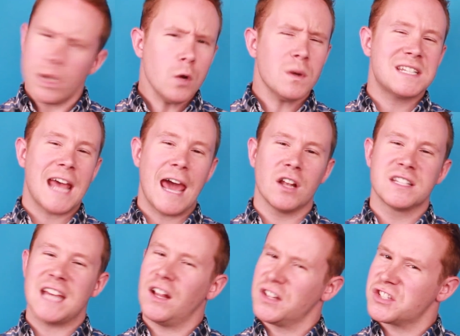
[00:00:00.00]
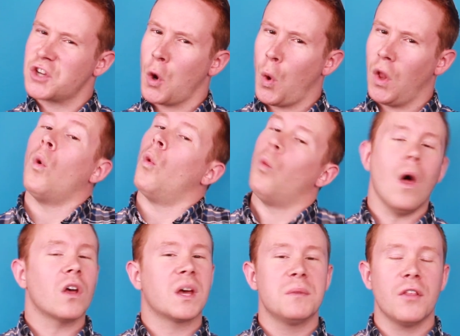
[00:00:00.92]
Were you a tattletale in school?
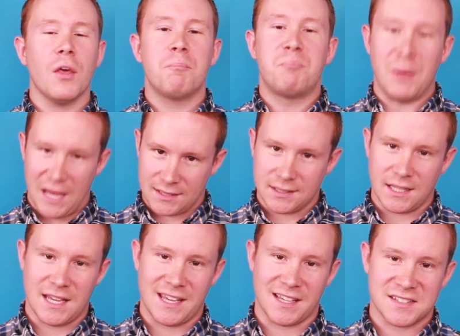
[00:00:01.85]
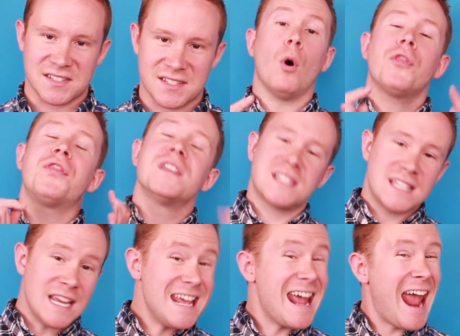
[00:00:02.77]
welcome to the big leagues. Both the
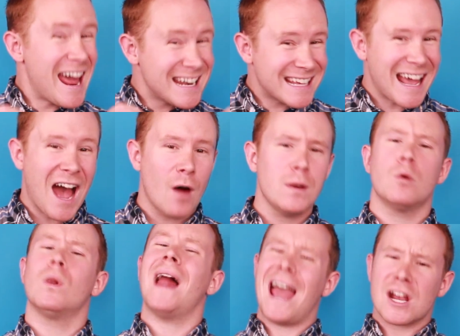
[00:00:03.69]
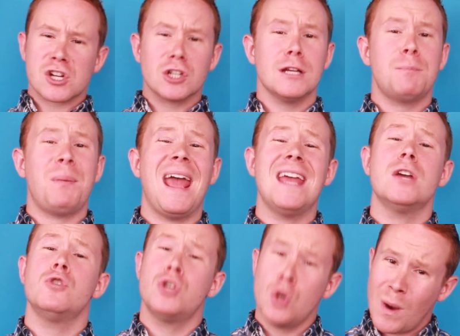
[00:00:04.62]
city and county will actually pay
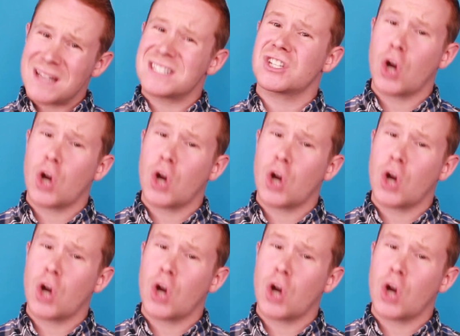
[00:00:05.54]
you U.S.